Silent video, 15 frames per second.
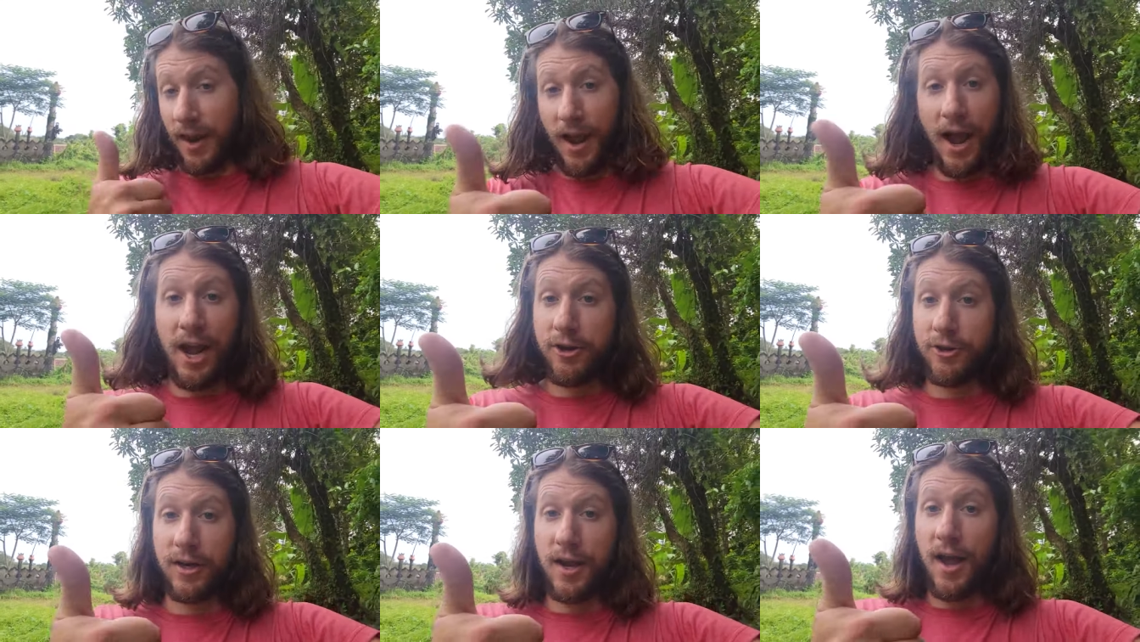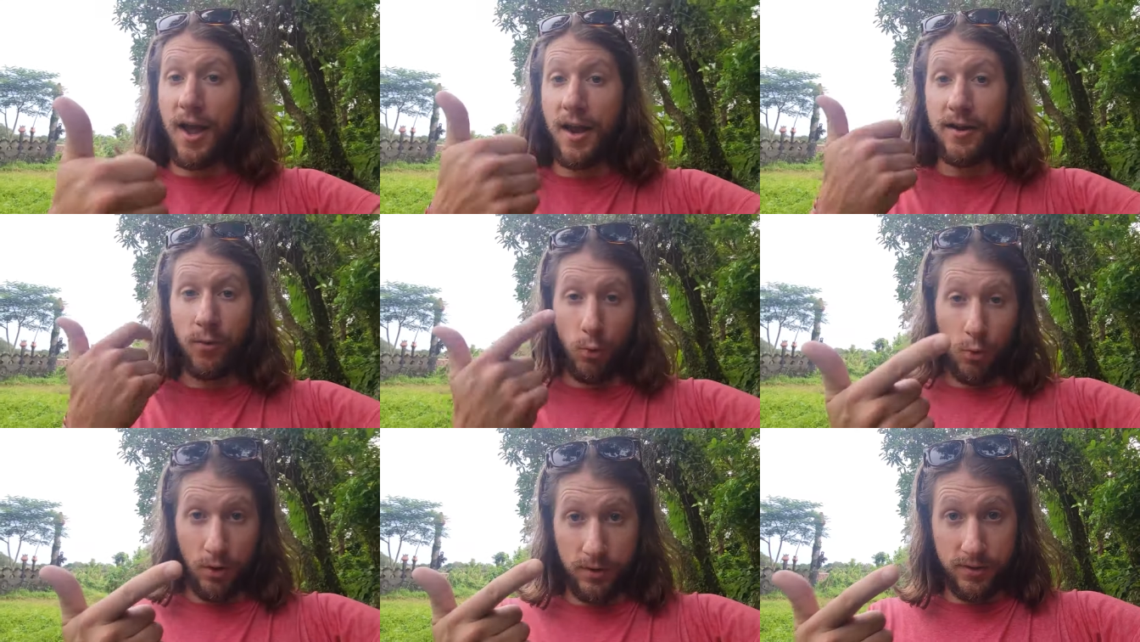hire a guide
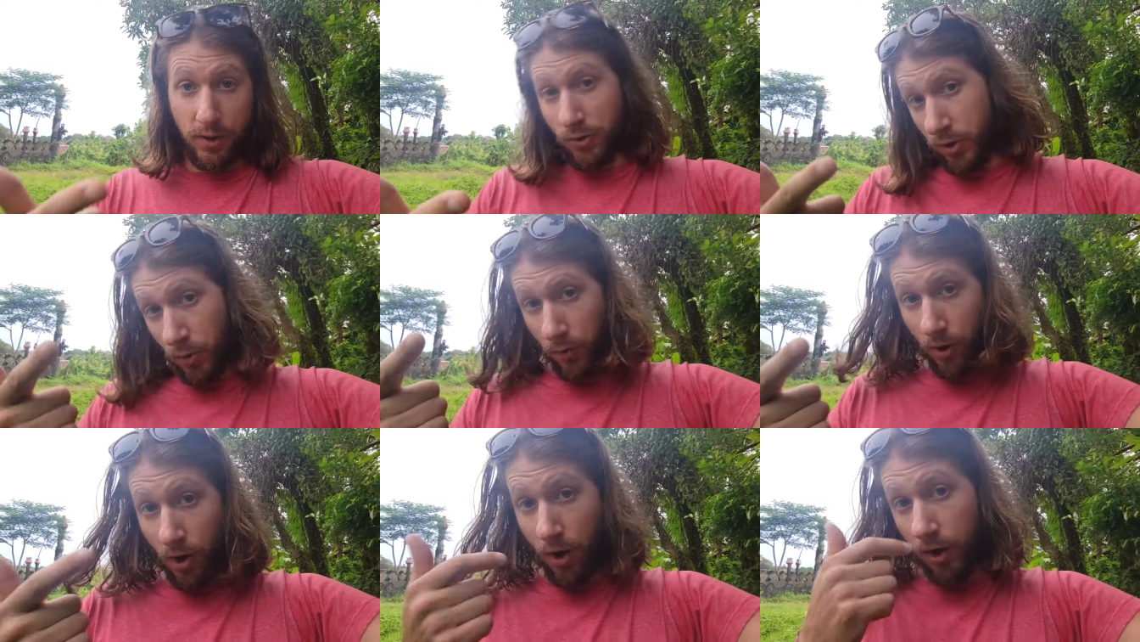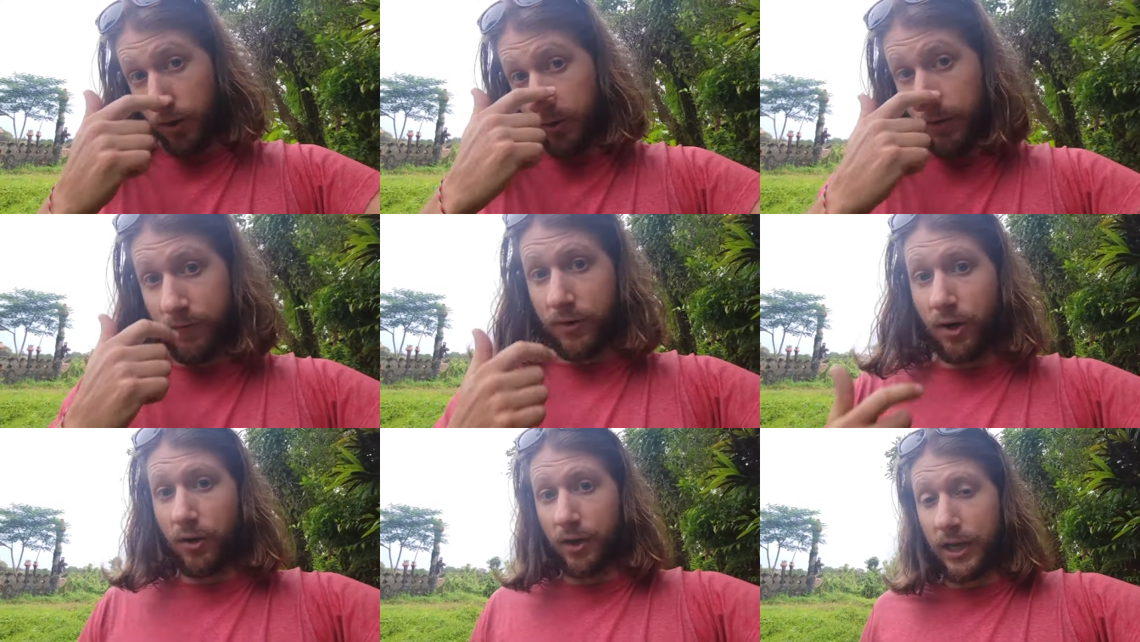or don't go at all if
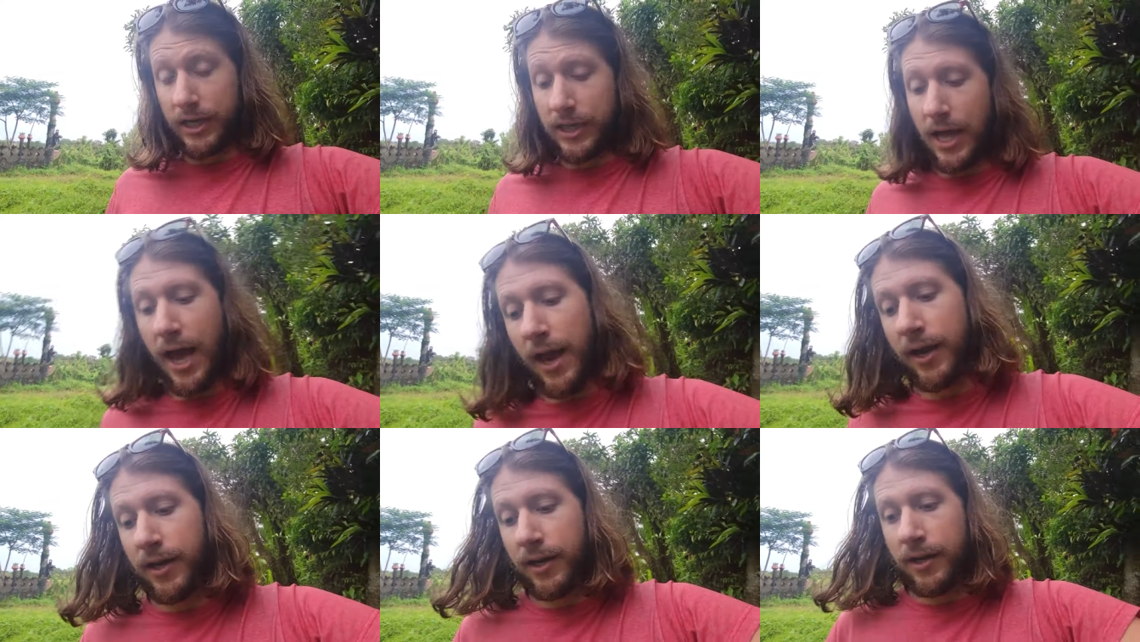you don't like that.